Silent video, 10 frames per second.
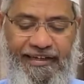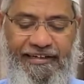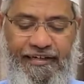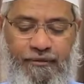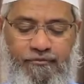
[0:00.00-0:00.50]

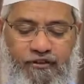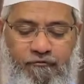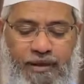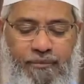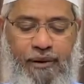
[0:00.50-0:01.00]
in terms of
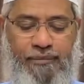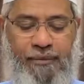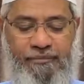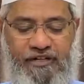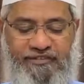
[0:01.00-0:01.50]
minimum
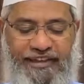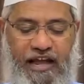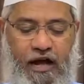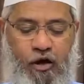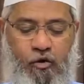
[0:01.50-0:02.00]
numbers, and
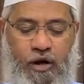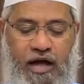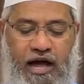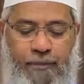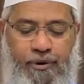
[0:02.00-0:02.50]
how
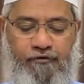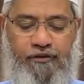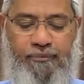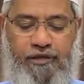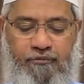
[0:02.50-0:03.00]
our
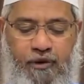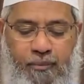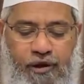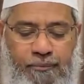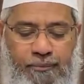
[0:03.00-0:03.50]
Prophet, peace be
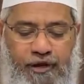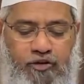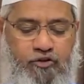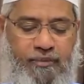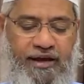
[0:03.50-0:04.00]
upon him,
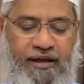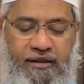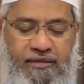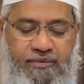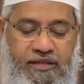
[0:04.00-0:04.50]
prayed juma in
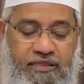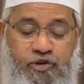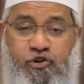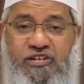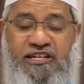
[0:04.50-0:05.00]
similar
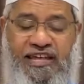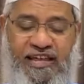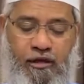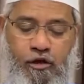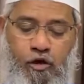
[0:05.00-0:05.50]
situations
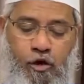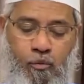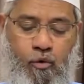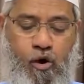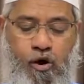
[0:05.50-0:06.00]
like
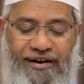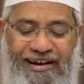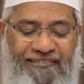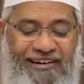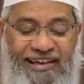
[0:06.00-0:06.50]
war,
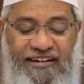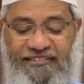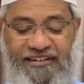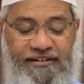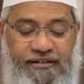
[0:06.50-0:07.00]
traveling,
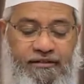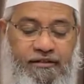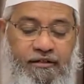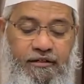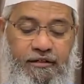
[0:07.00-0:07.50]
etc.
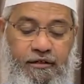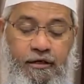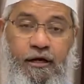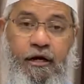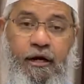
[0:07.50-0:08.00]

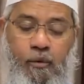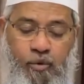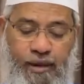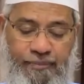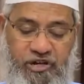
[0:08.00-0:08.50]

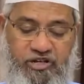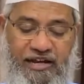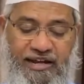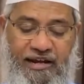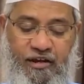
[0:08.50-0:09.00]
Would
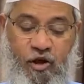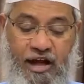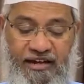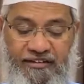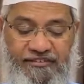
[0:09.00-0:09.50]
appreciate your
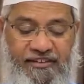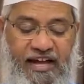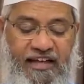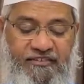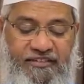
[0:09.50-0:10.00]
answer
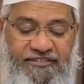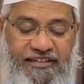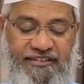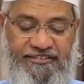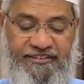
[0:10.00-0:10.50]
as it's
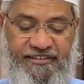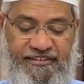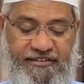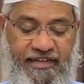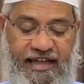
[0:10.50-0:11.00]
concerning